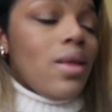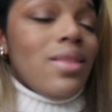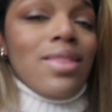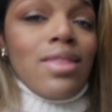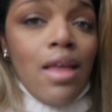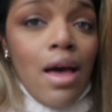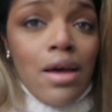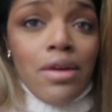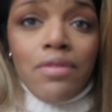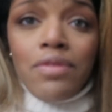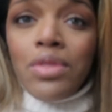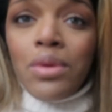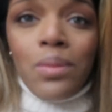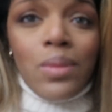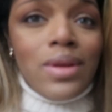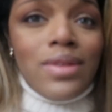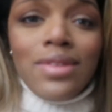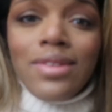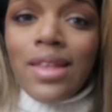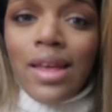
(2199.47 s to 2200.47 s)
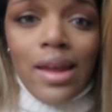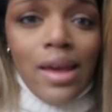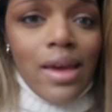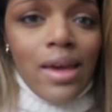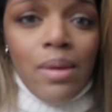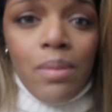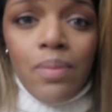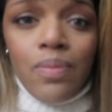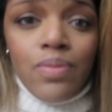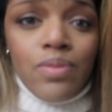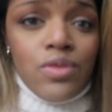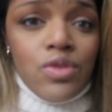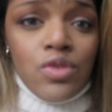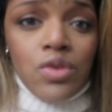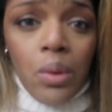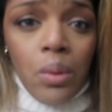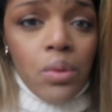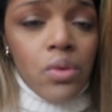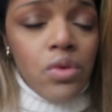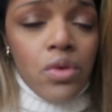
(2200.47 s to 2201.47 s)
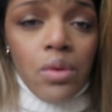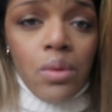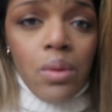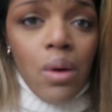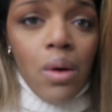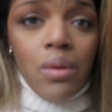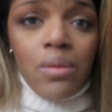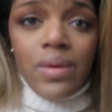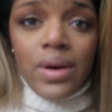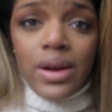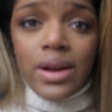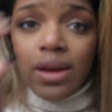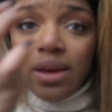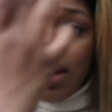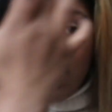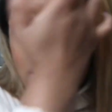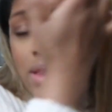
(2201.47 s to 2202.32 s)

a lot of the ones that I showed you already,